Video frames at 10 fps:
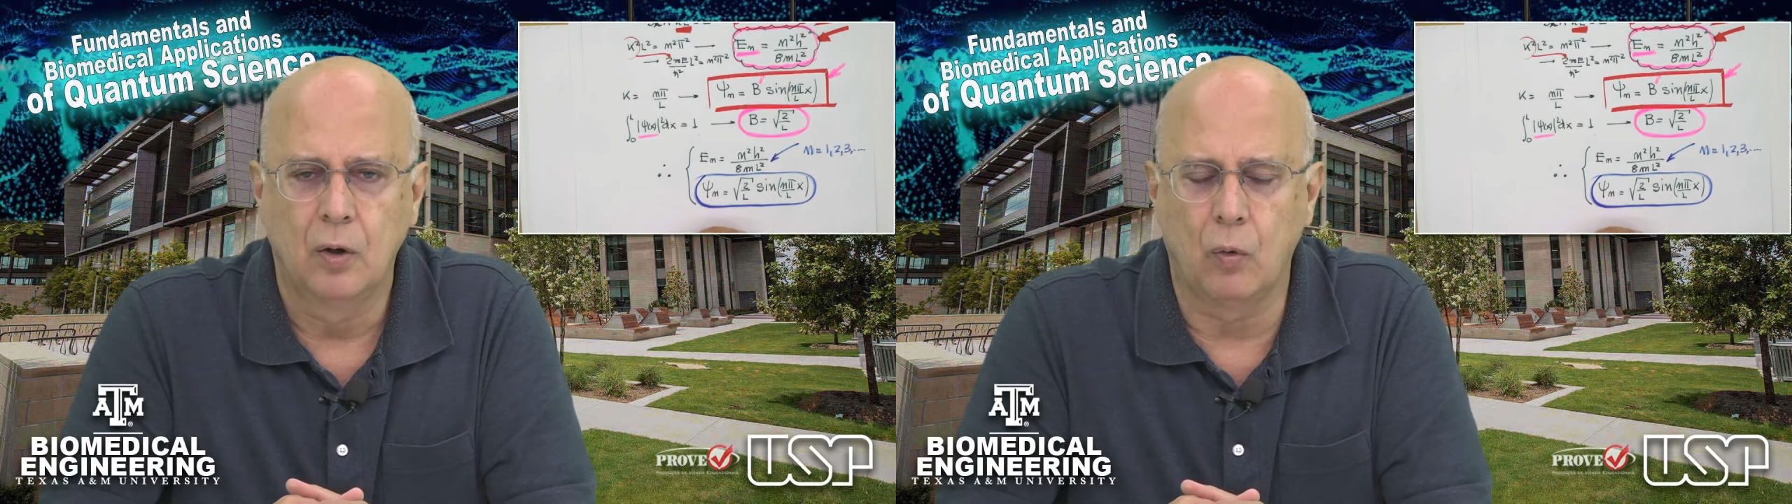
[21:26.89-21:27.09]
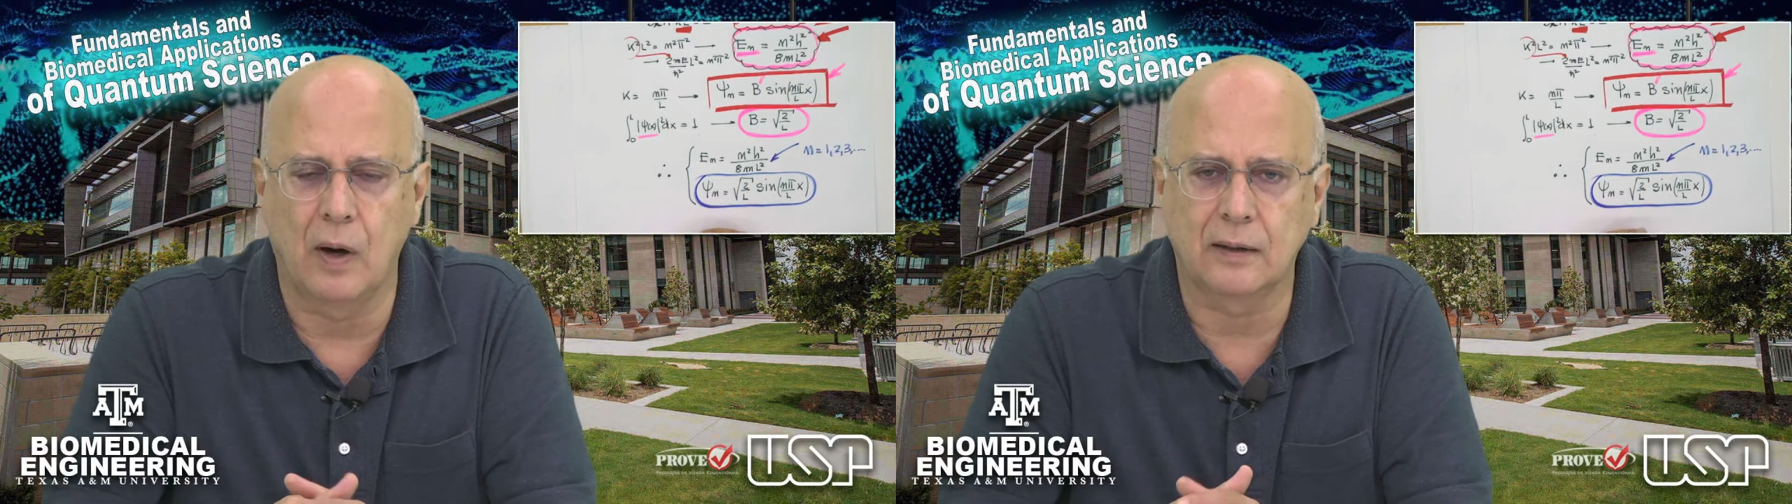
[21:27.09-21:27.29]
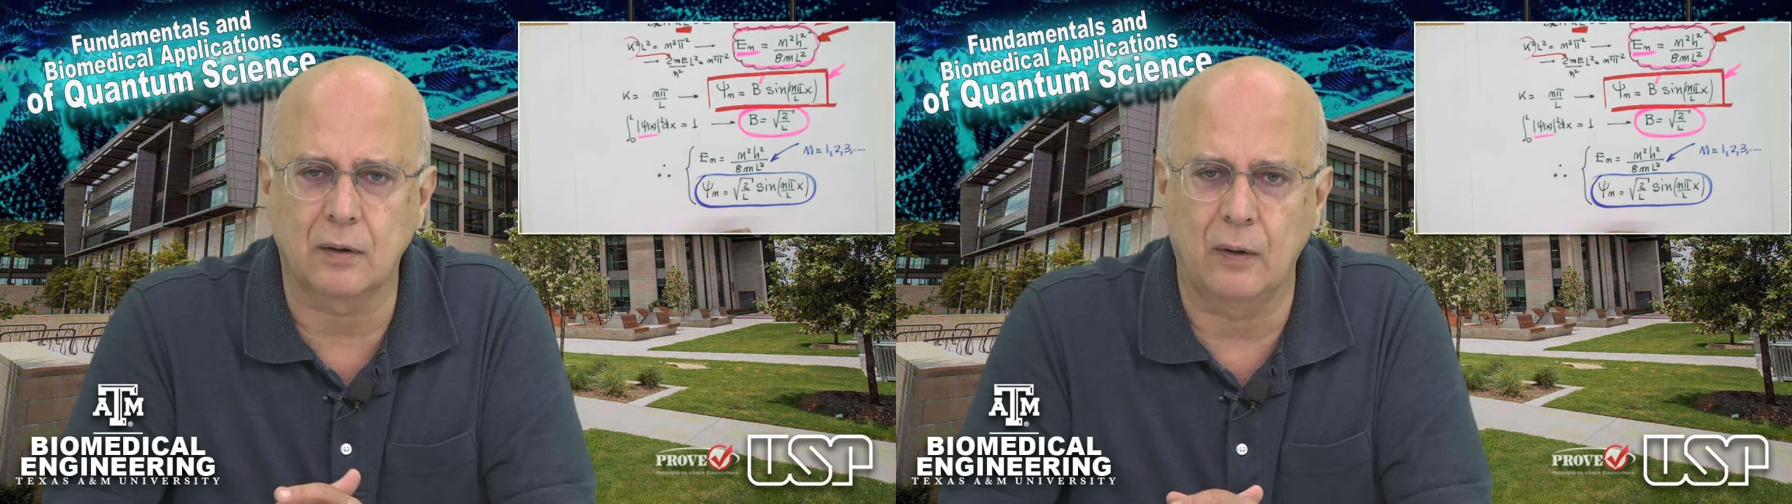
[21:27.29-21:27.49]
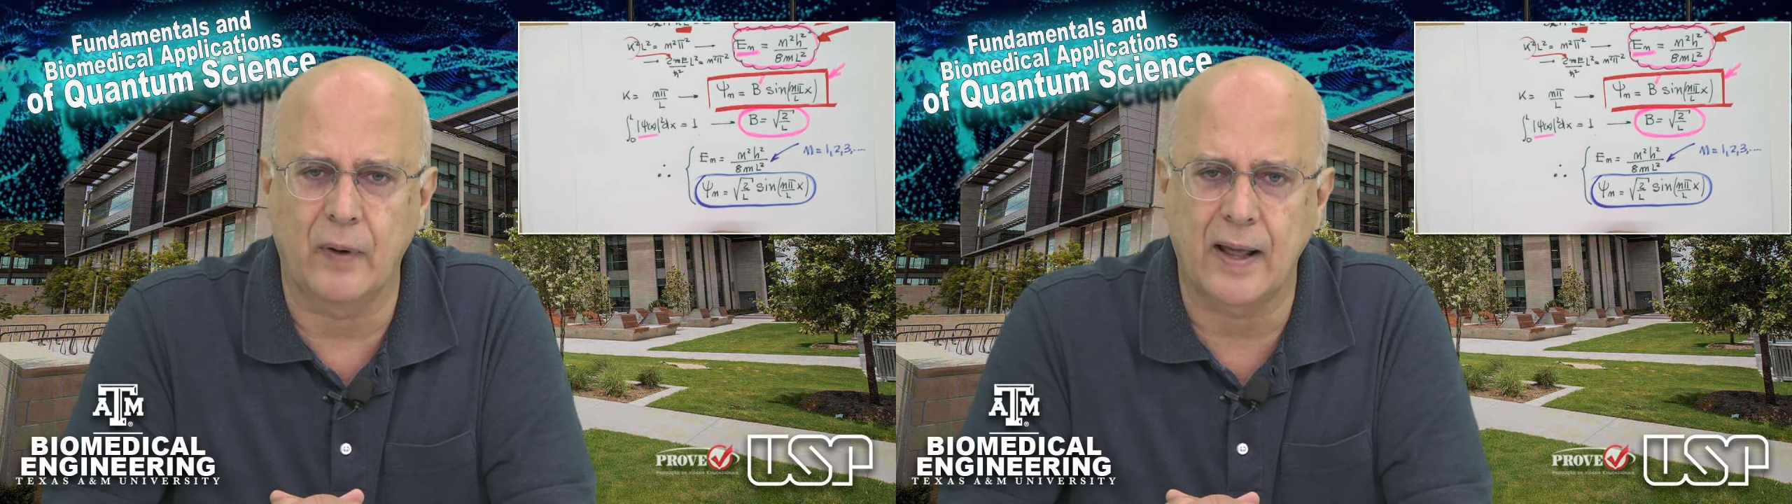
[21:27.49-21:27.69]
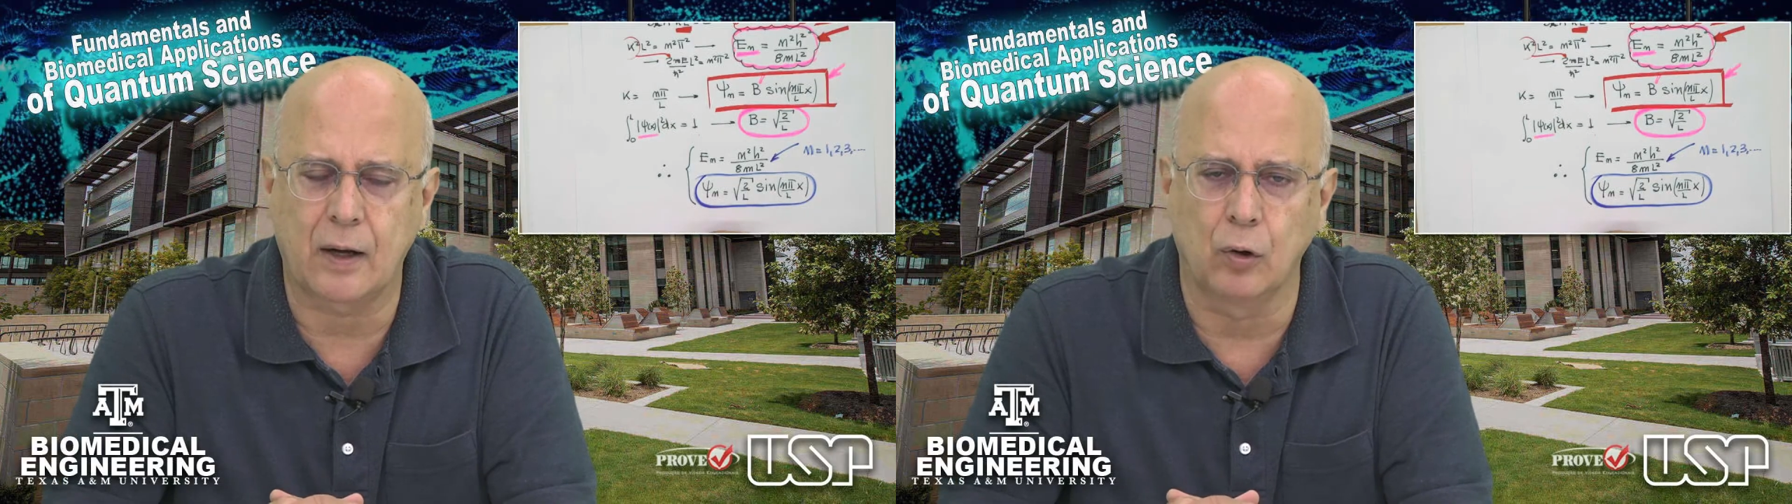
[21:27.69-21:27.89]

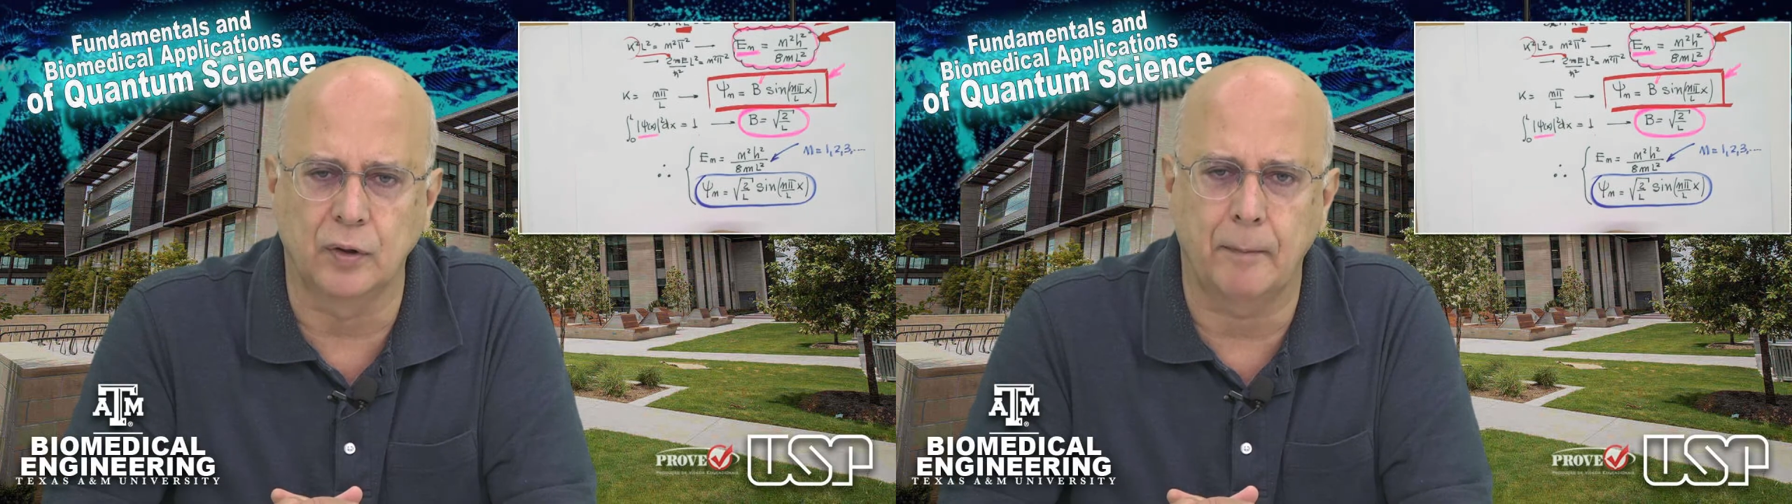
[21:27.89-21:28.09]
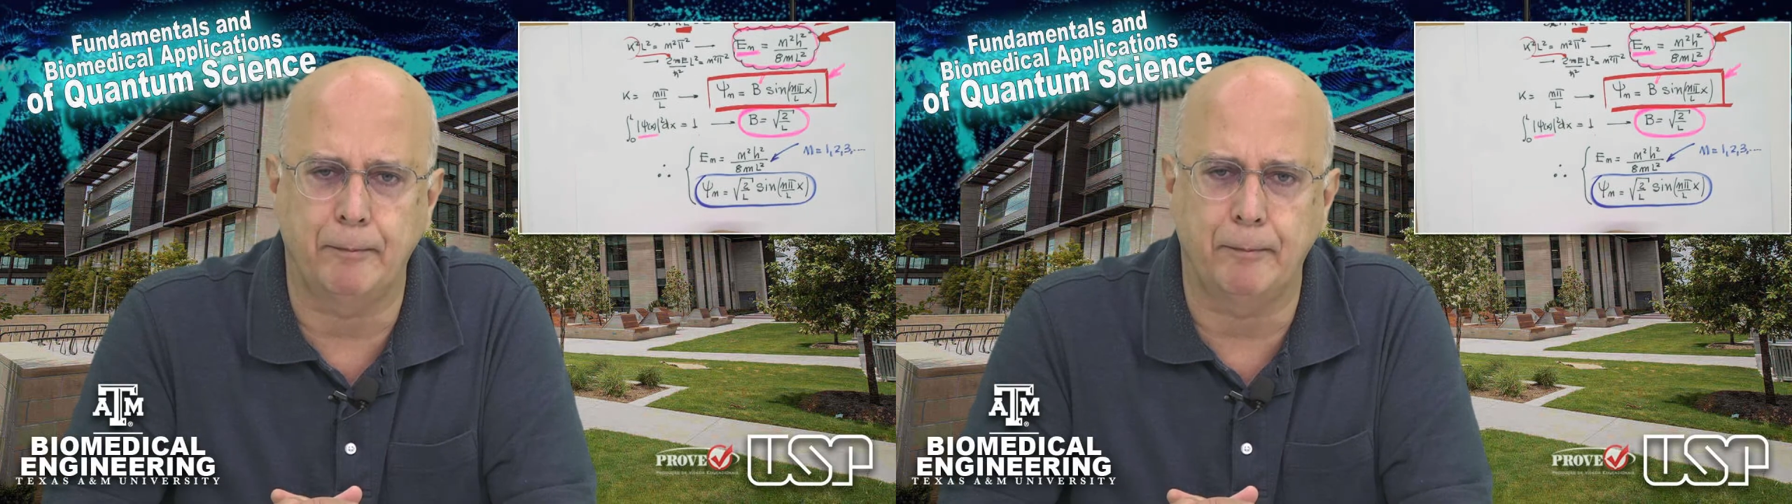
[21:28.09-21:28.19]
what I call the